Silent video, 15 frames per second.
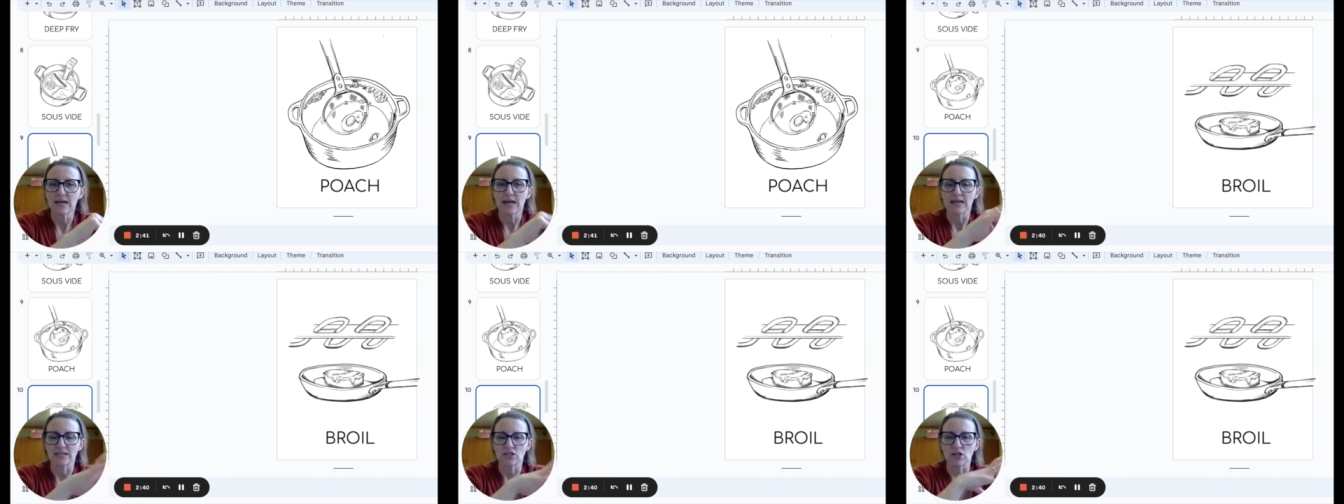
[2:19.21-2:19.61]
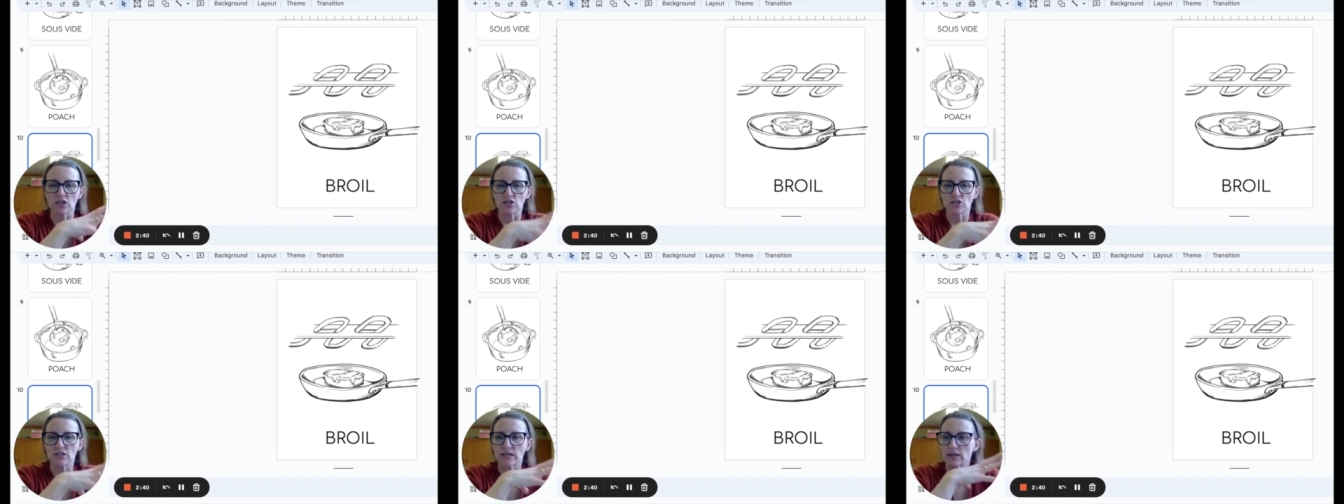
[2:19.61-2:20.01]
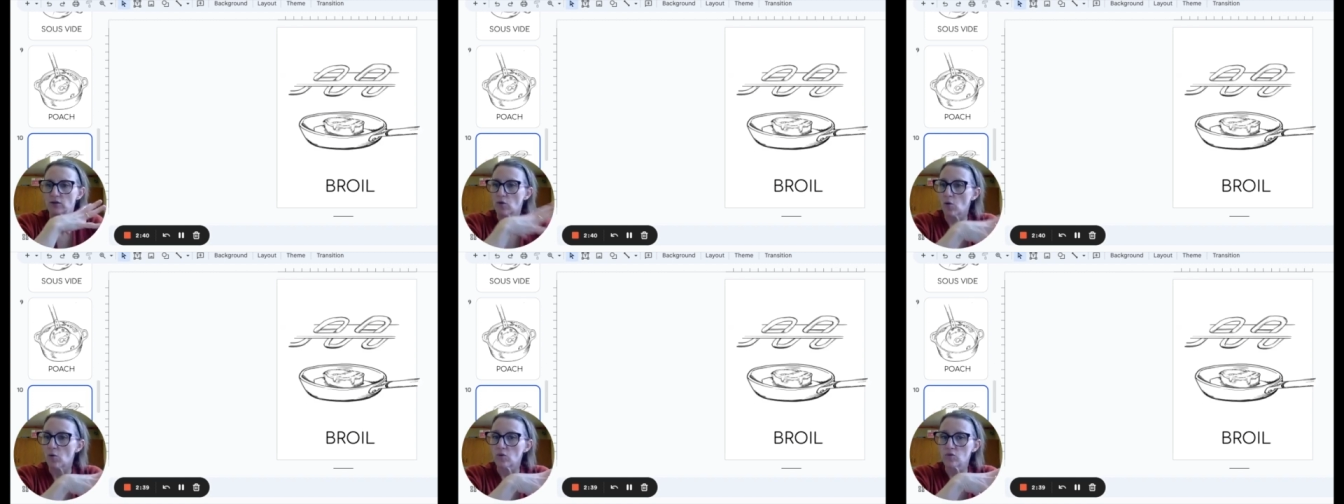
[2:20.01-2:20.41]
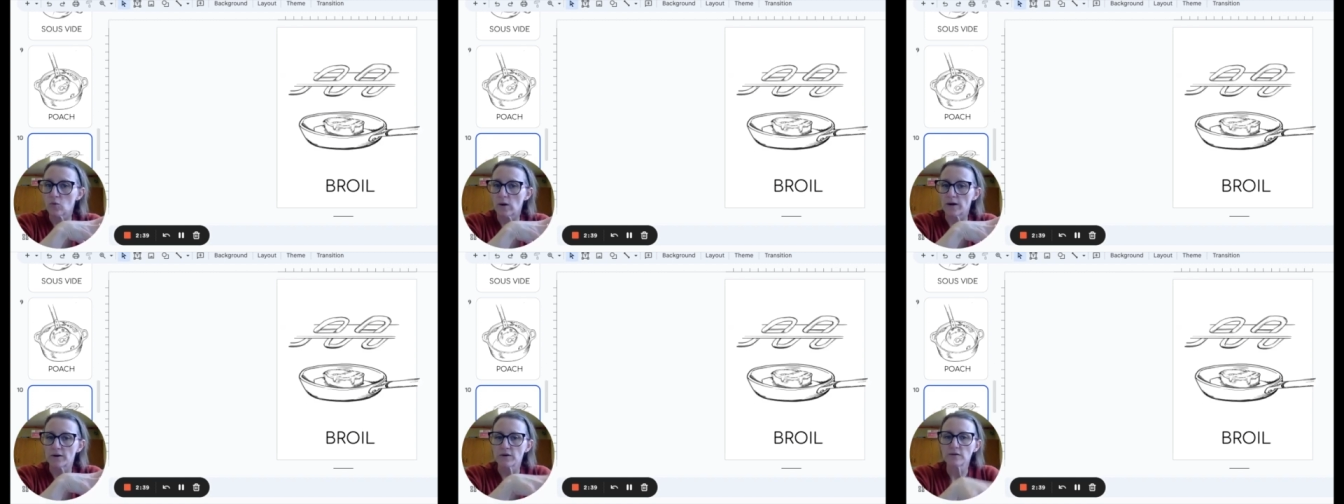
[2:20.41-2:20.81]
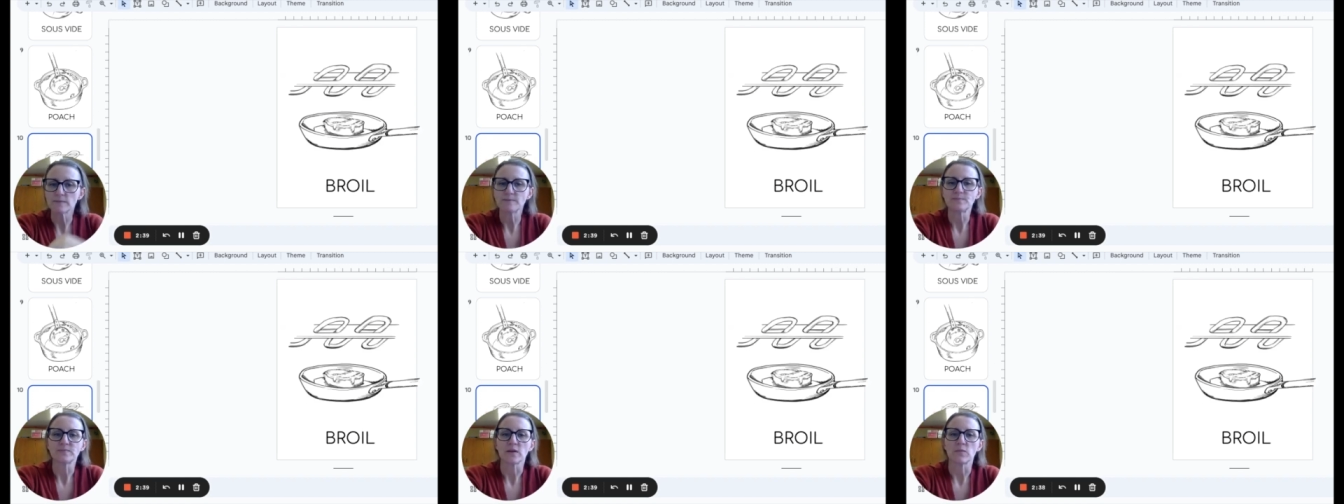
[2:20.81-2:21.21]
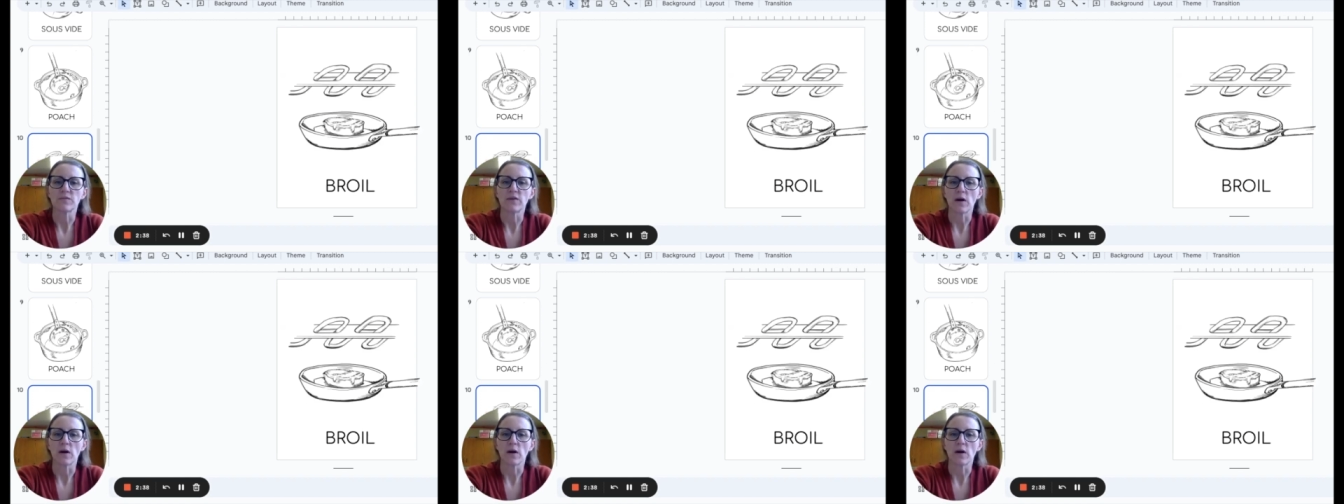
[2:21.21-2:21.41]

It's not just like cold water. We've